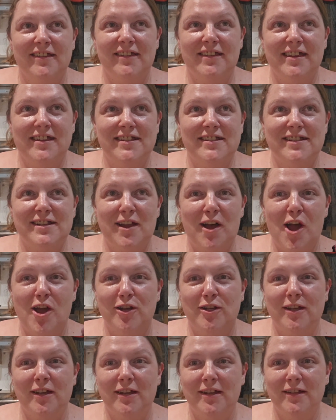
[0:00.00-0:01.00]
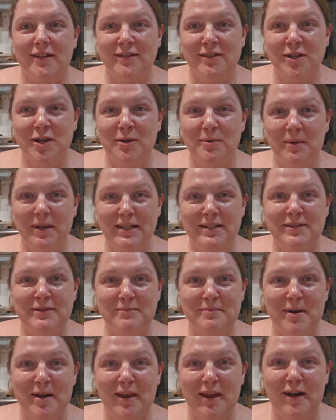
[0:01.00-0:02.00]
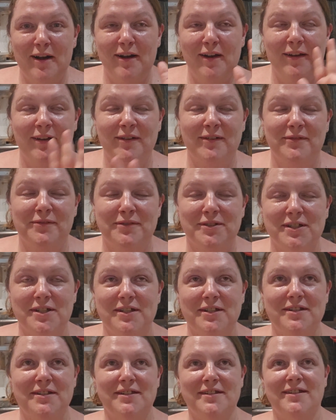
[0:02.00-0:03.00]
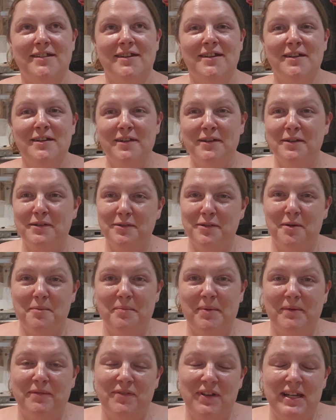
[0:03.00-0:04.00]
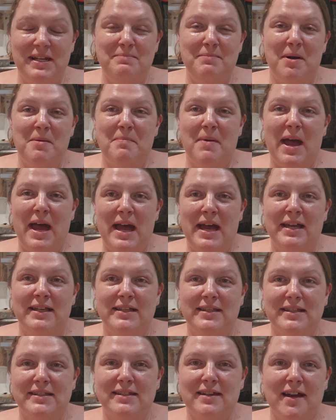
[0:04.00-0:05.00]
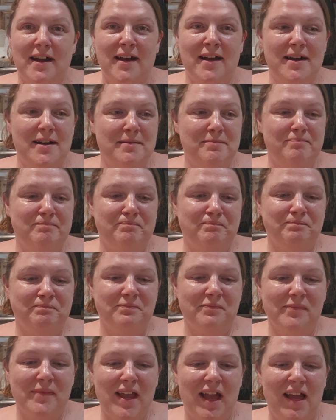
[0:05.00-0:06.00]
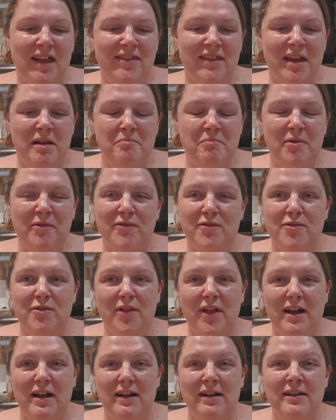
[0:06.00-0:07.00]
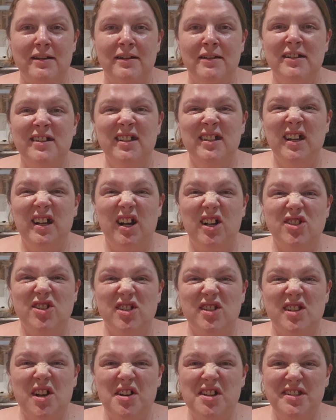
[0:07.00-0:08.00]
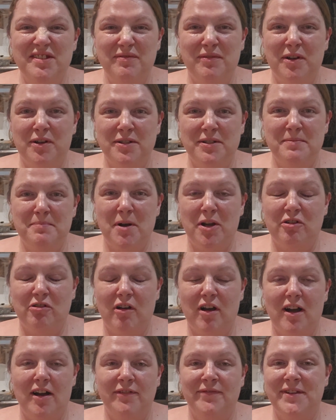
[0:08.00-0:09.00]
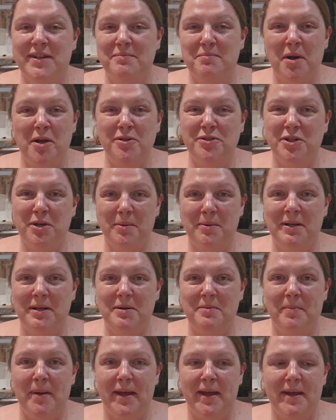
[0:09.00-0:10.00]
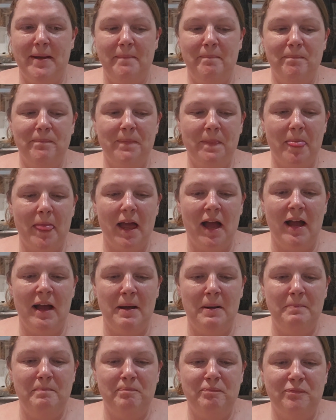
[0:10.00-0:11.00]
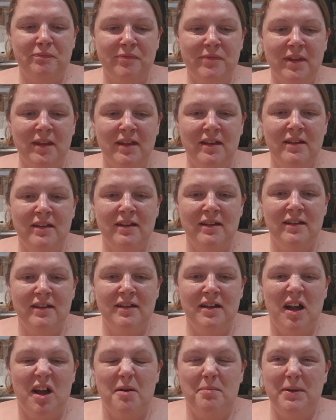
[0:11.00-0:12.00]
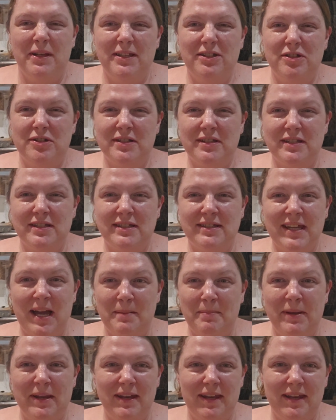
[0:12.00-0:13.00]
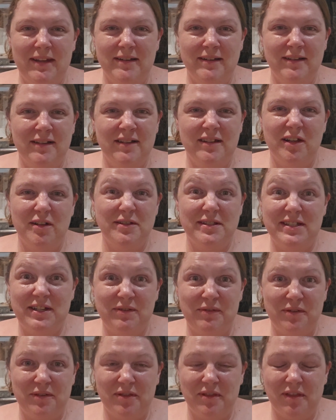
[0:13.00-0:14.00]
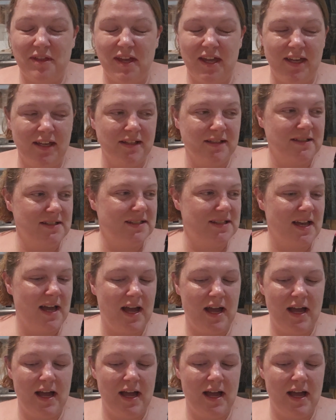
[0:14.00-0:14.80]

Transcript: this like 2 weeks of my life, just not feeling my best. And then before that, I just kind of lost my crafting mojo a little bit. I've been just dabbing in loads of different things.